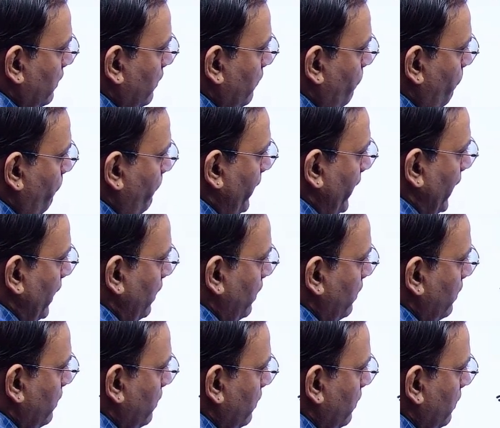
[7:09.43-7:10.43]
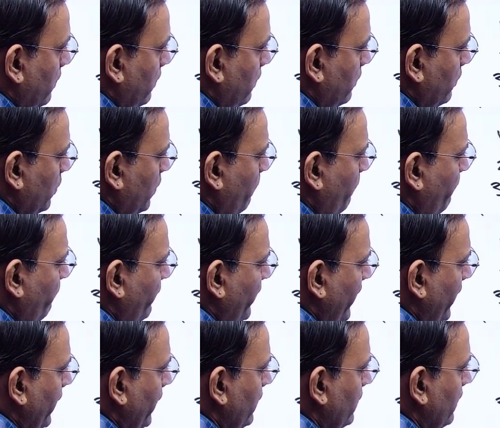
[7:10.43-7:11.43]
MED. So
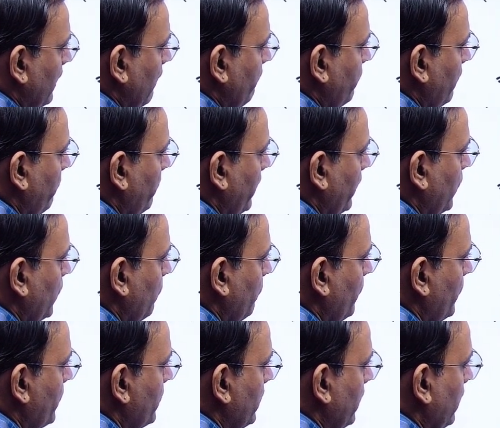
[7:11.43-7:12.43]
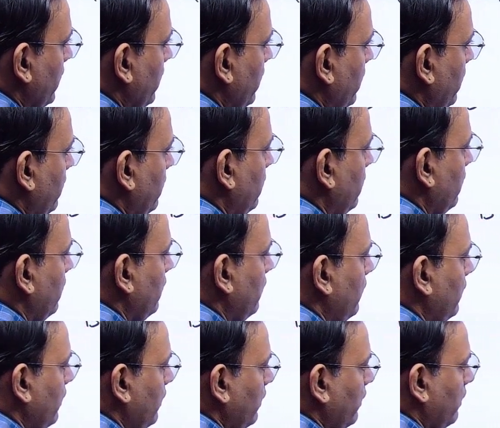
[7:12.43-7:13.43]
various type of attributes are there
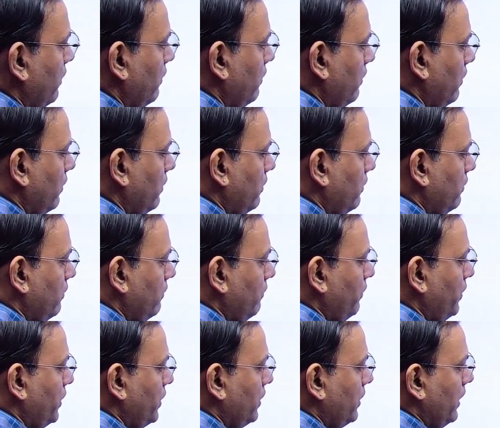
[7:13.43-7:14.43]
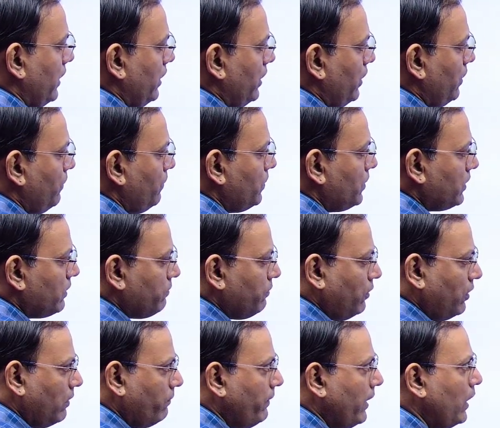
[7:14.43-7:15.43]
which are used
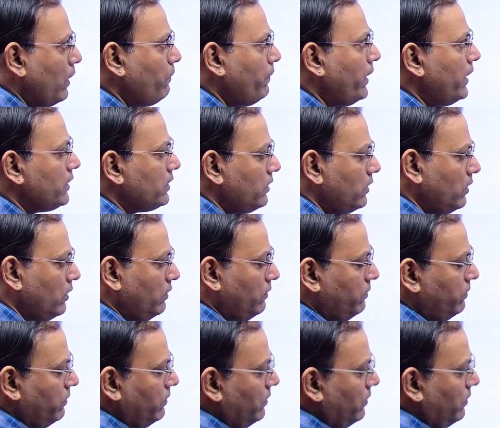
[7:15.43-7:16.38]
for manipulation of